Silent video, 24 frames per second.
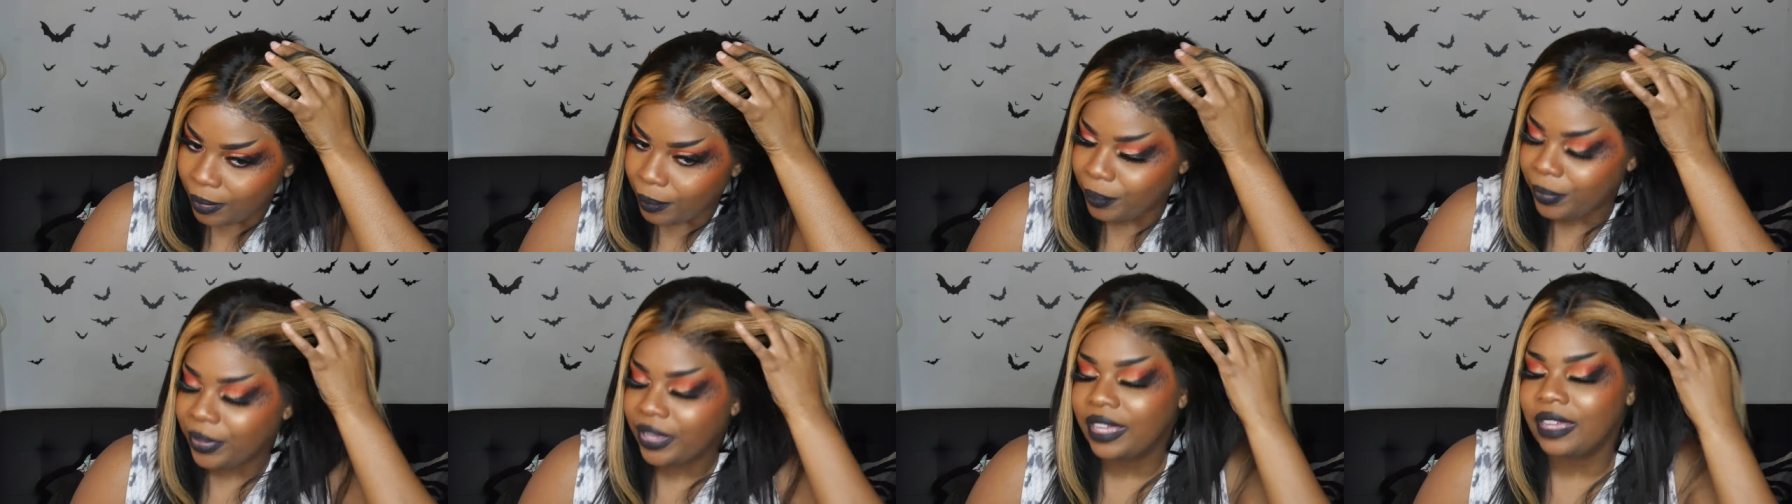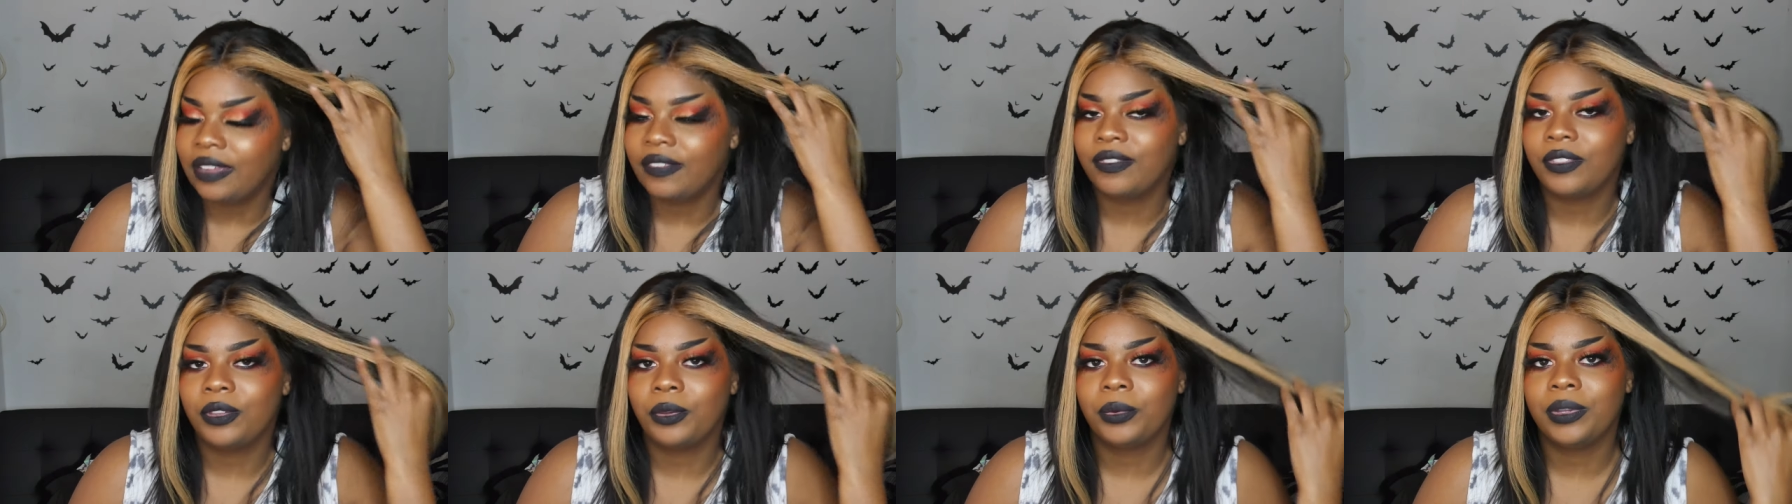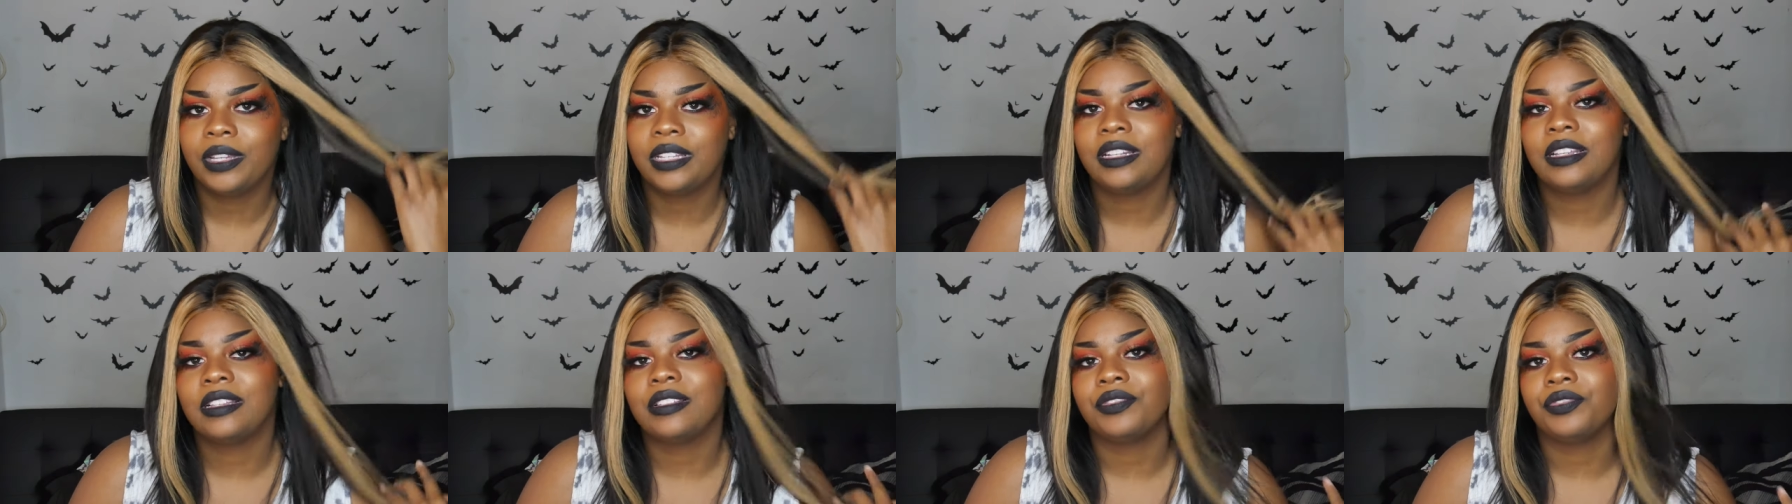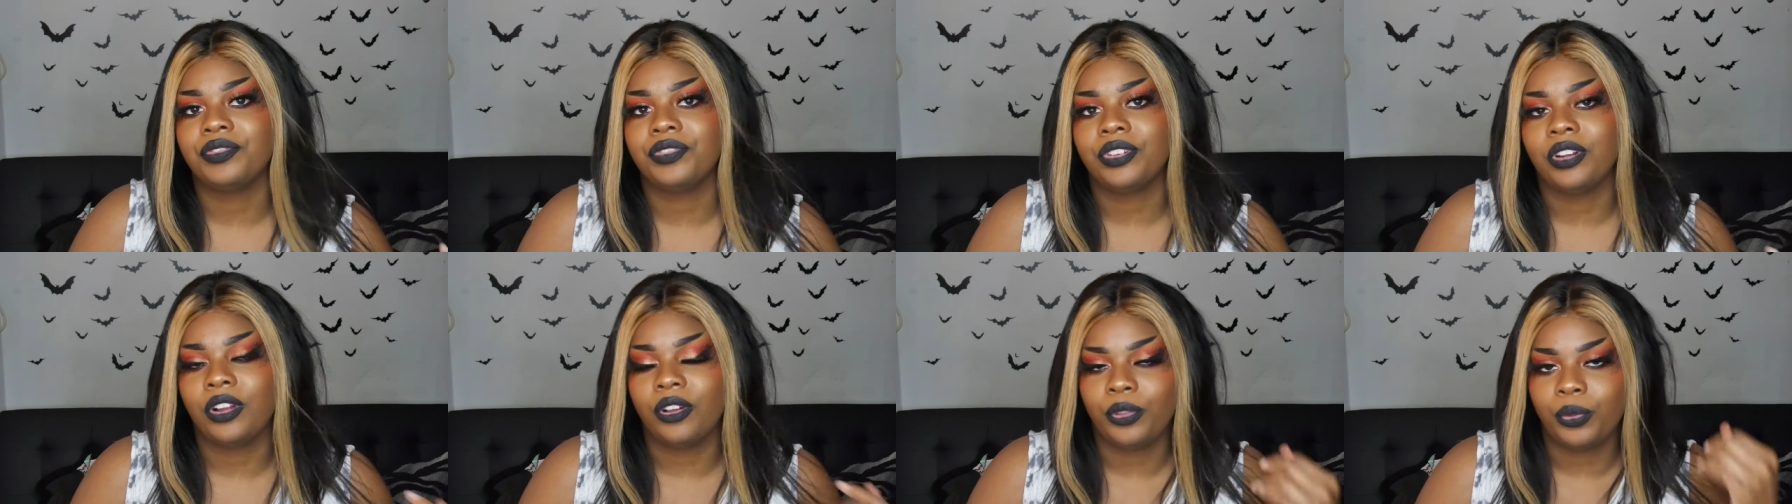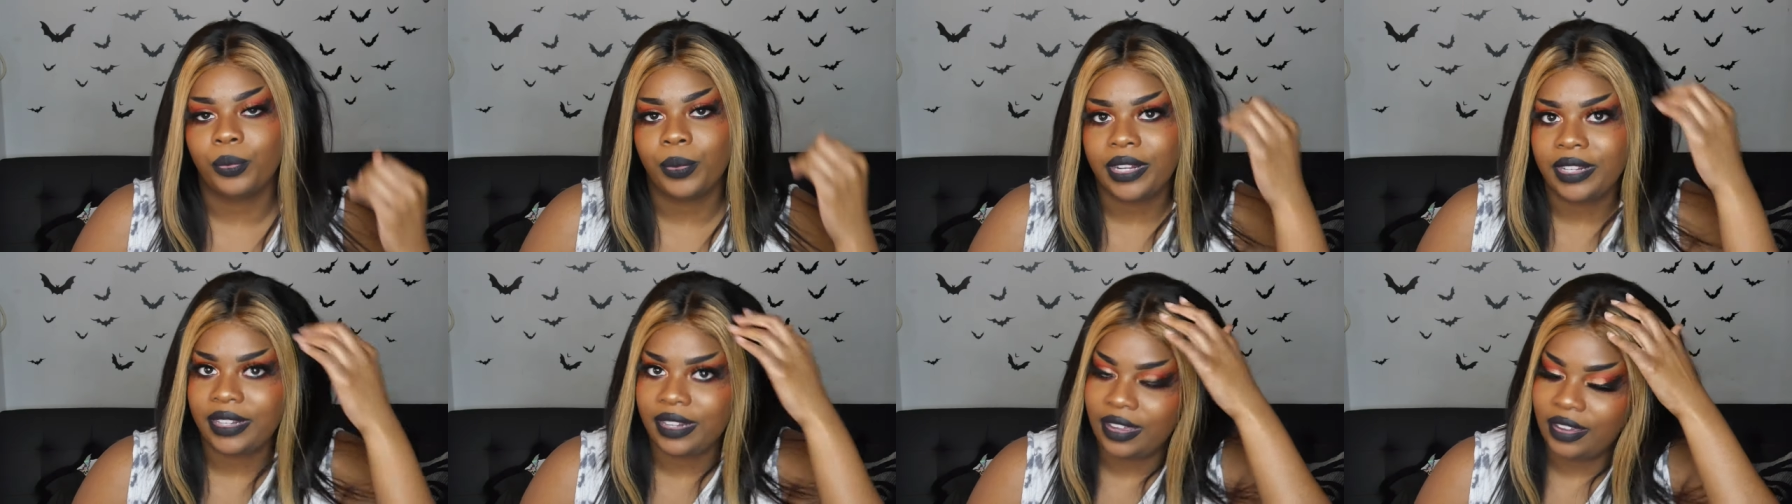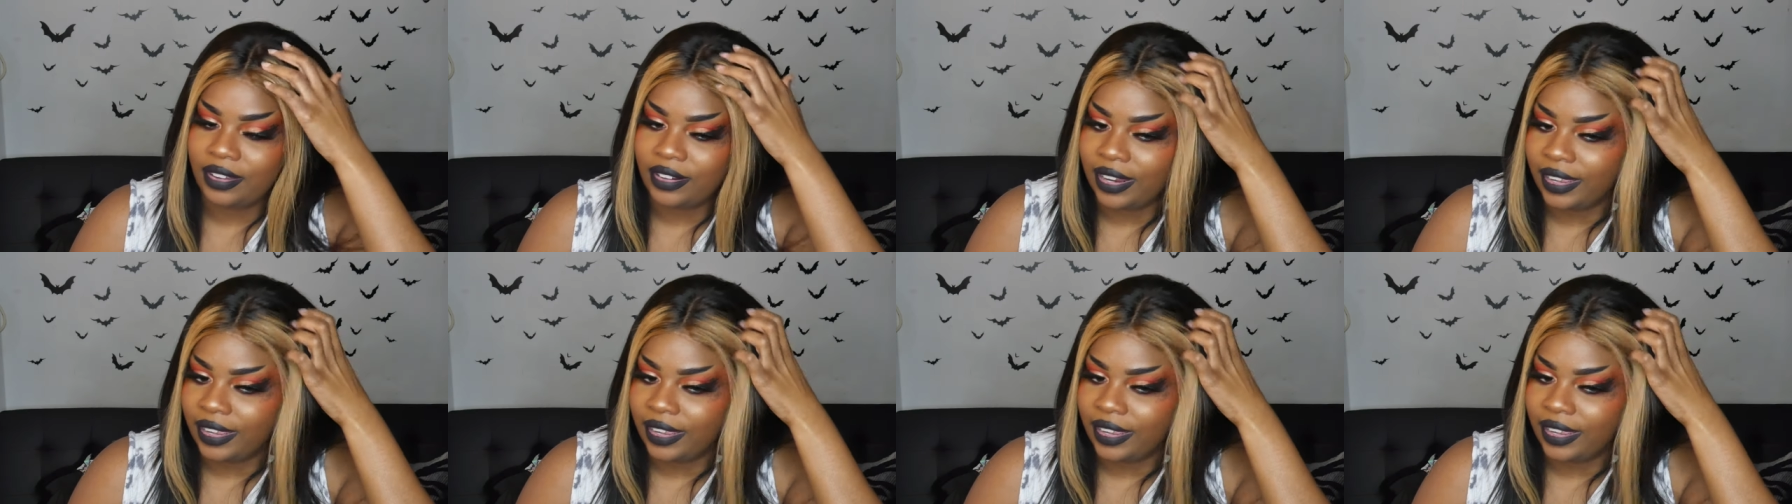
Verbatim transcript: but if the wig doesn't fit all the way down